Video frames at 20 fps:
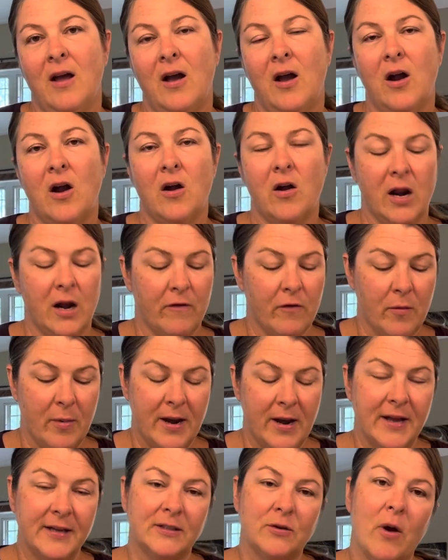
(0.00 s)
All right,
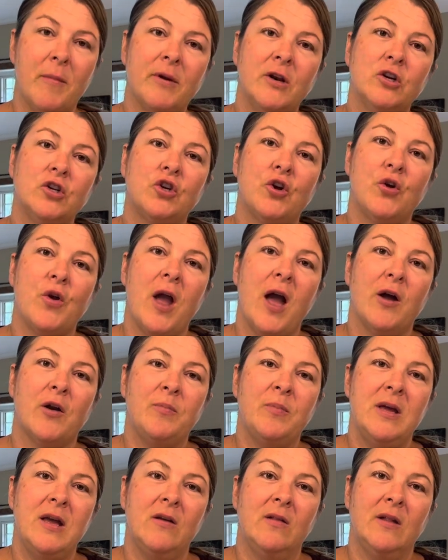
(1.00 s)
everybody, so I'm gonna show you how to
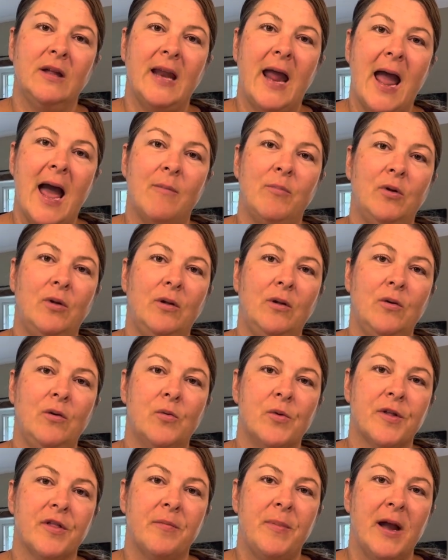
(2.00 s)
peel an apple
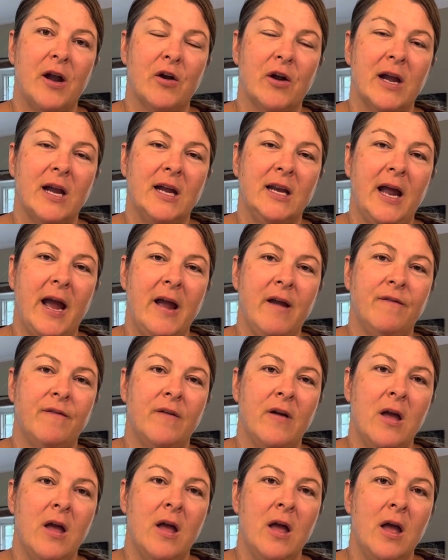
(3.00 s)
with a paring knife.
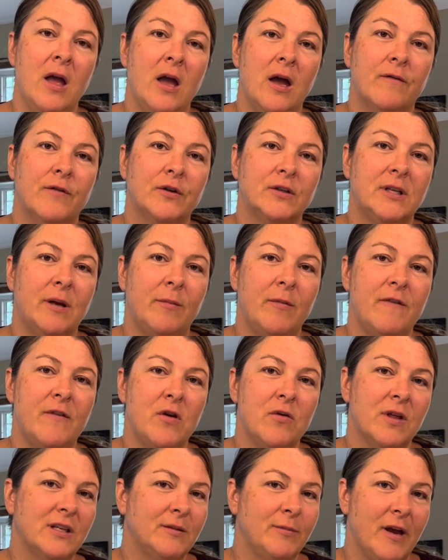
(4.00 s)
And for some of you,
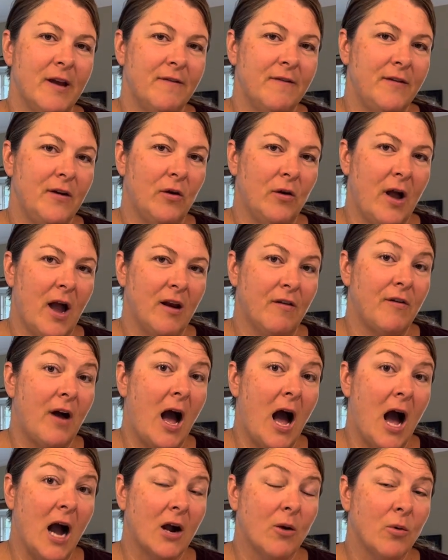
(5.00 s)
this might feel kind of
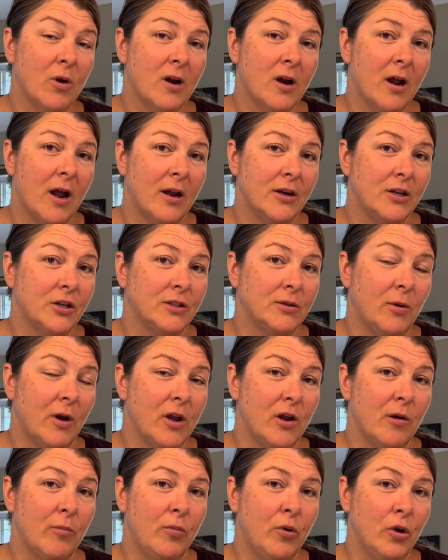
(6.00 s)
awkward. I just want
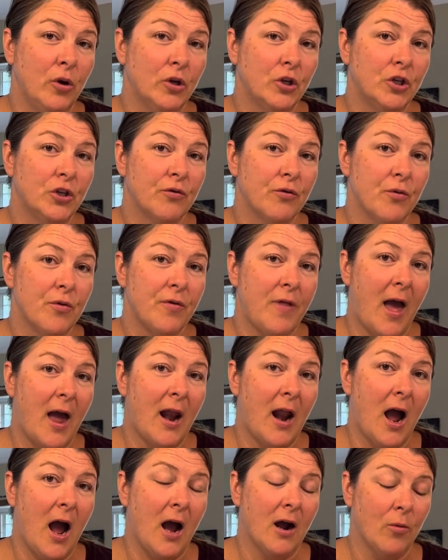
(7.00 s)
you to push through that
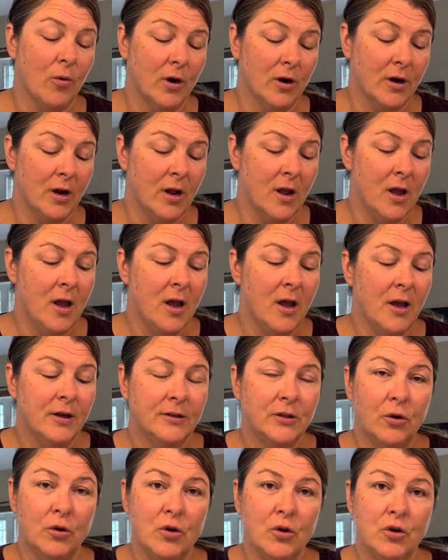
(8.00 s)
awkward.
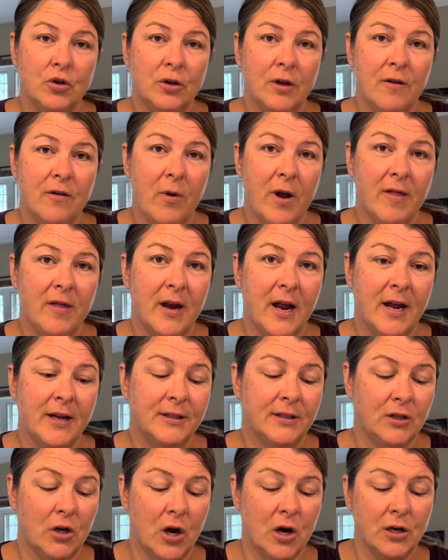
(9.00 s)
So usually the way that I
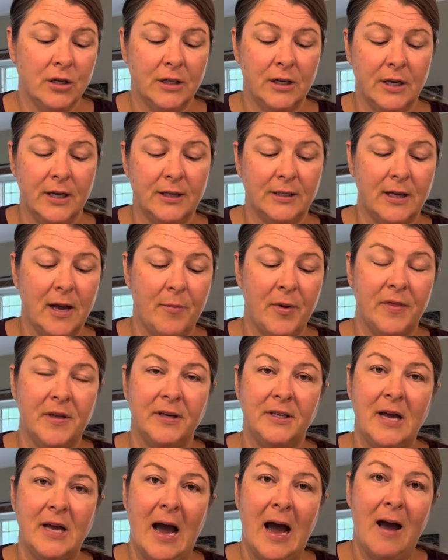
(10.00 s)
start is up at the
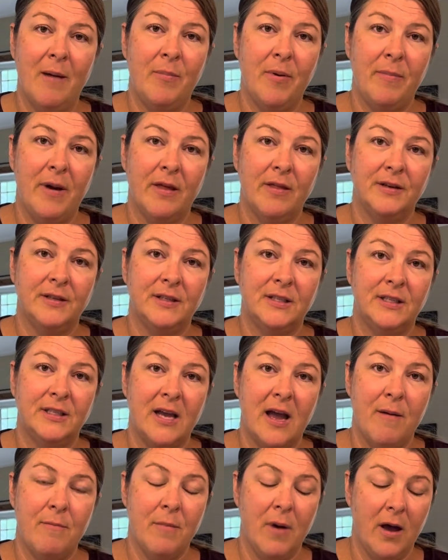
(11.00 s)
top by the
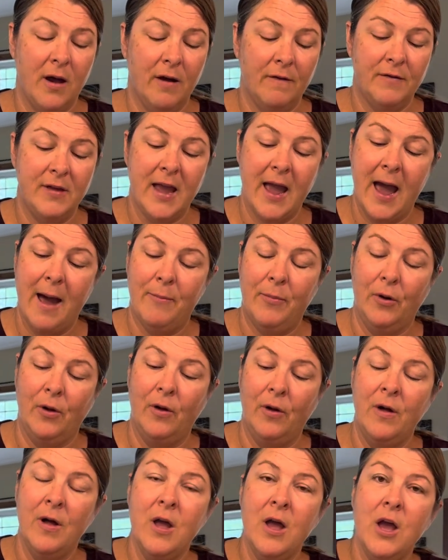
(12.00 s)
stem of the
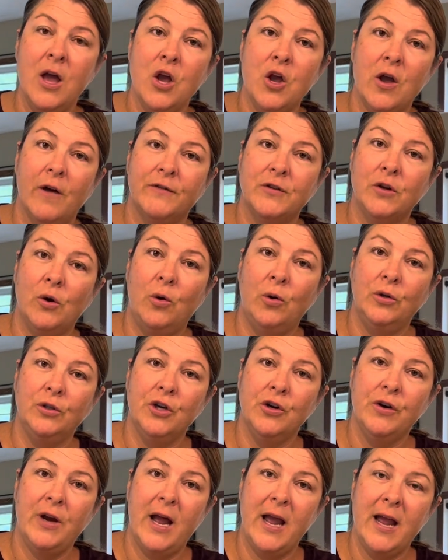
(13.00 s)
apple. You have to hold
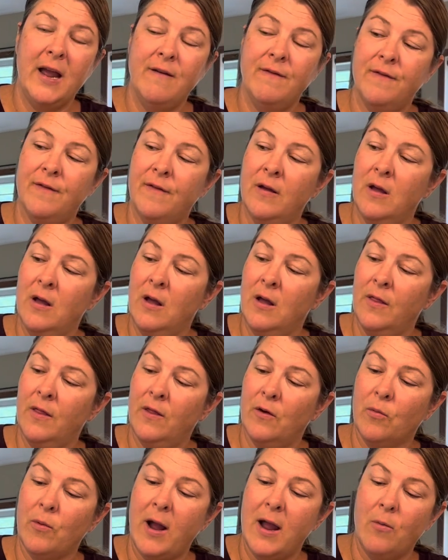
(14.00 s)
your knife
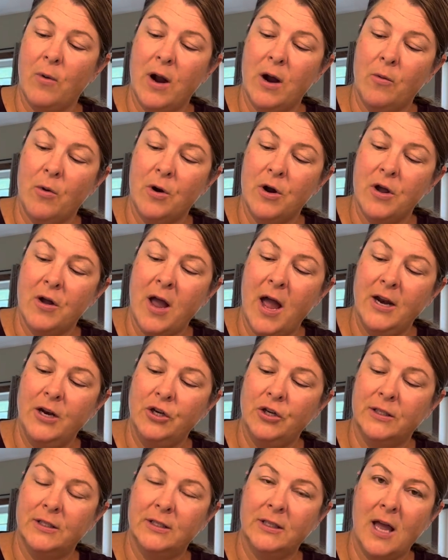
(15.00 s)
the right way where you
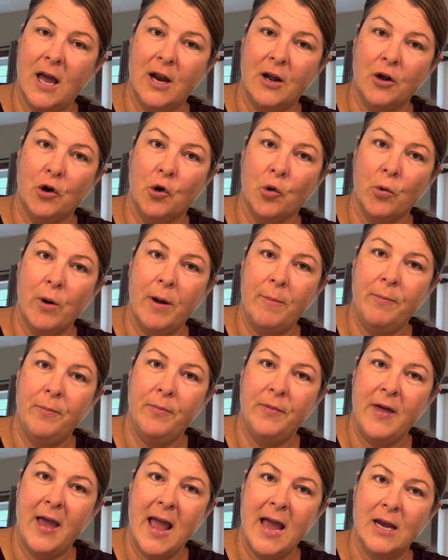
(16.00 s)
kind of grip
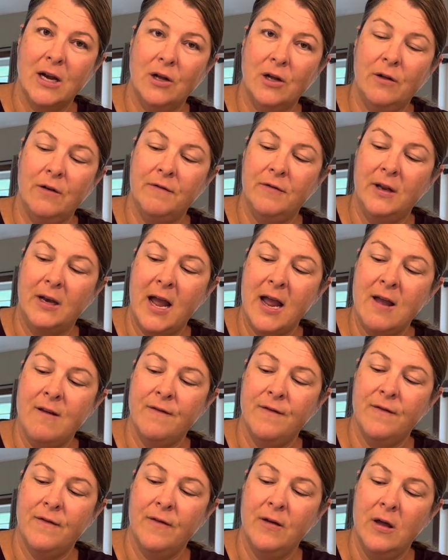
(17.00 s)
the handle of the
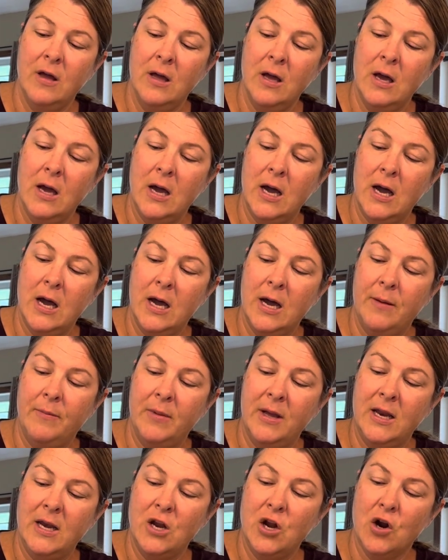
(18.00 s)
knife
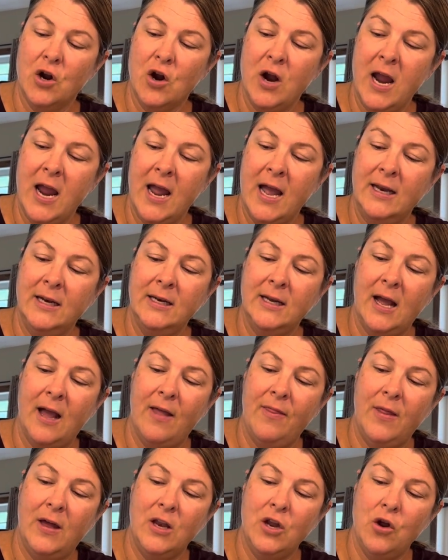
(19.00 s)
in your hand,
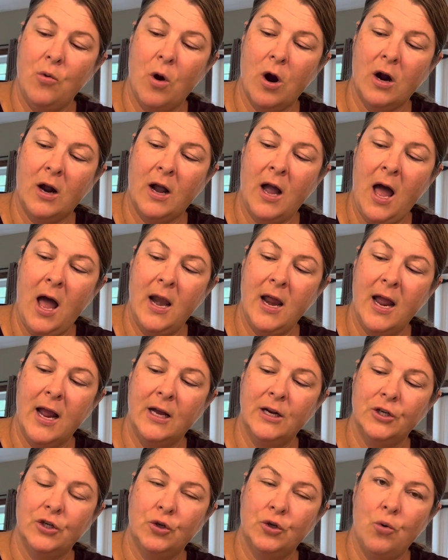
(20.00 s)
and then you are
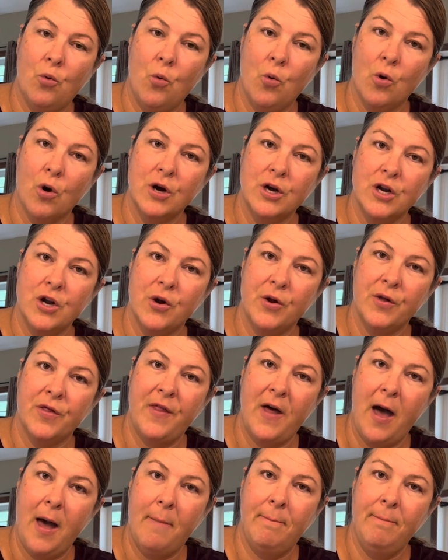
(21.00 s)
cutting toward your
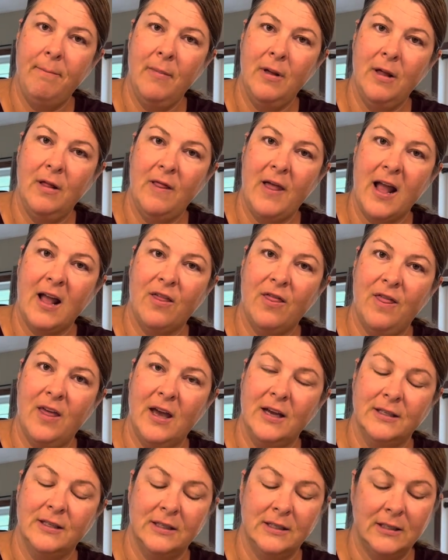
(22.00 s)
thumb like
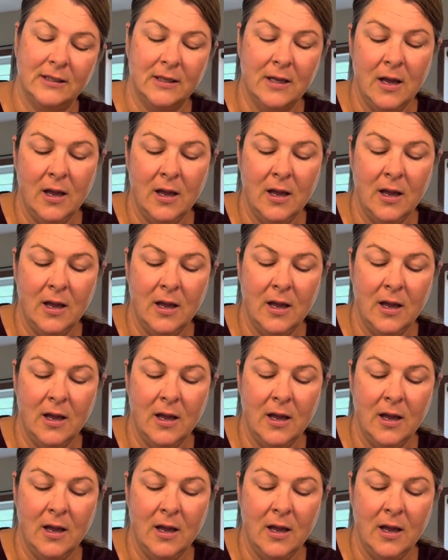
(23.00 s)
this.